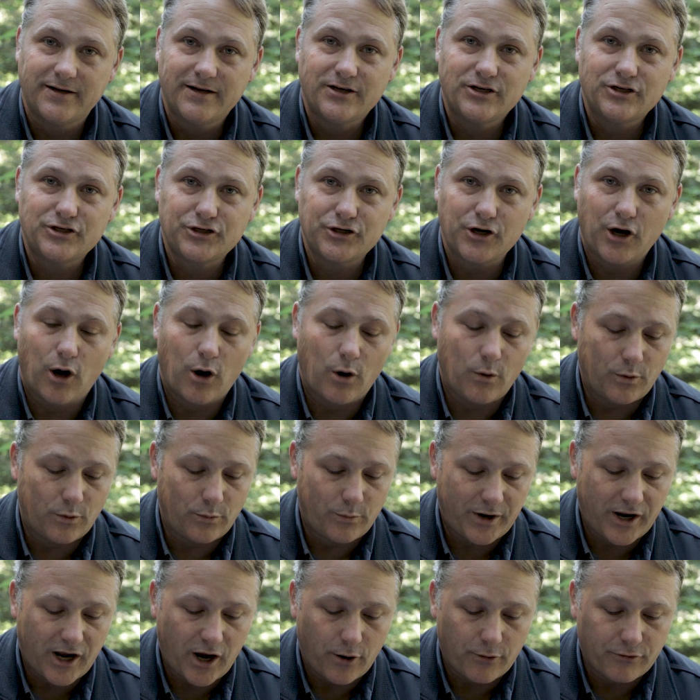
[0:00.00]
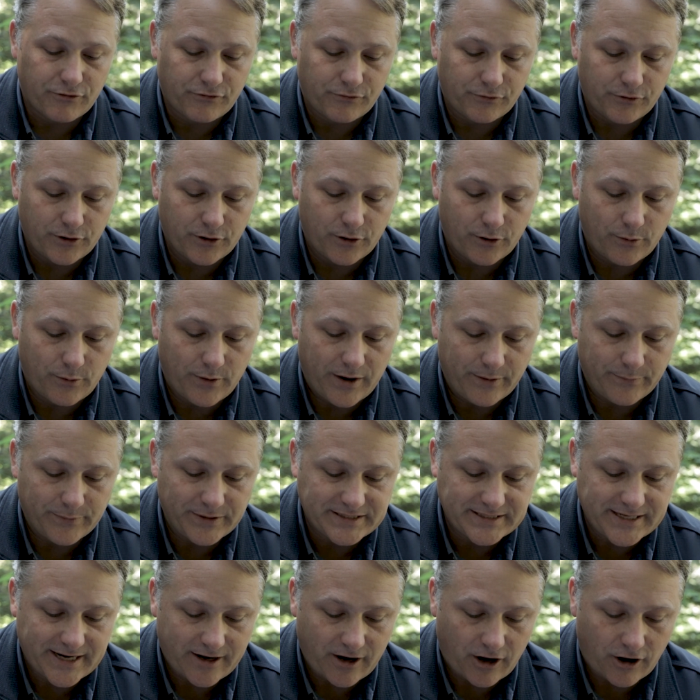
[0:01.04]
So when we go through and we
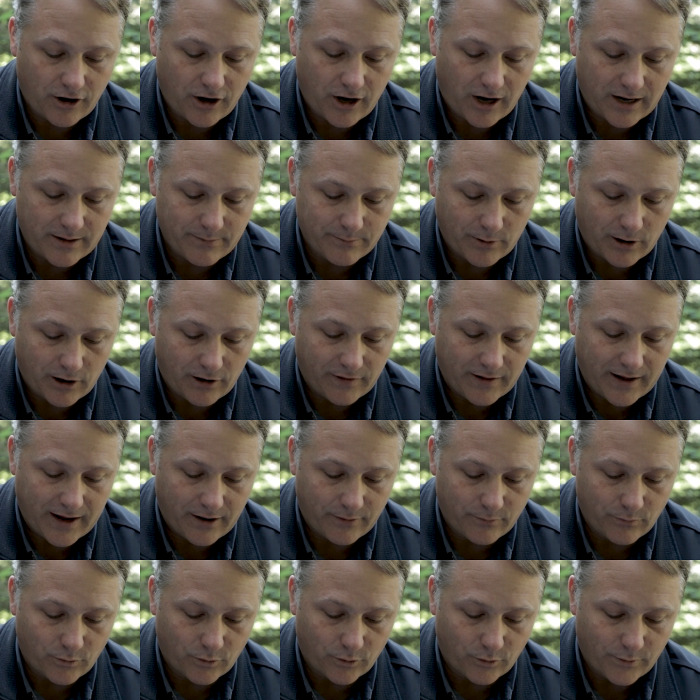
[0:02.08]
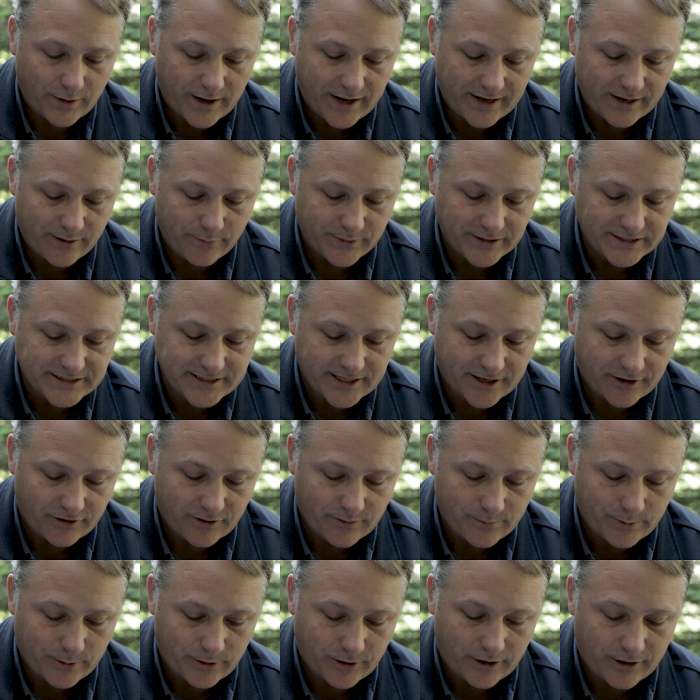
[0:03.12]
take our cotton ball out, we're ready. We tear it
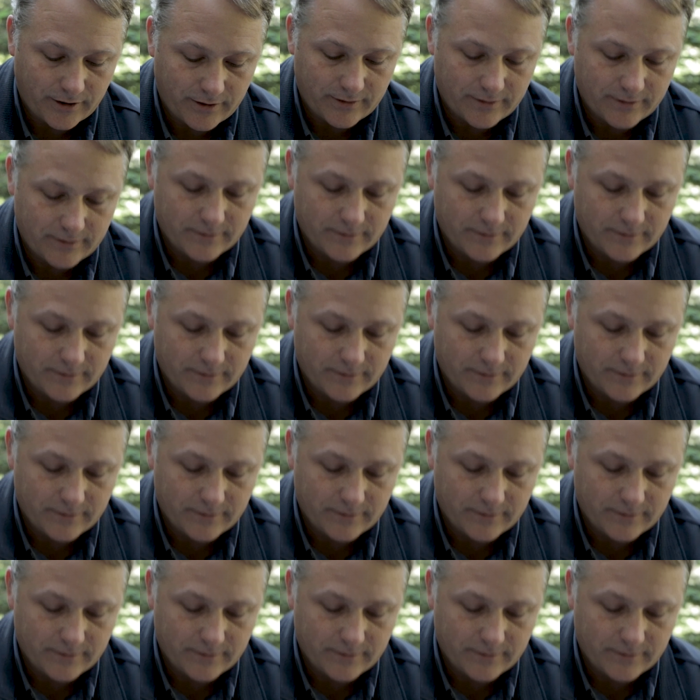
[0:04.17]
apart.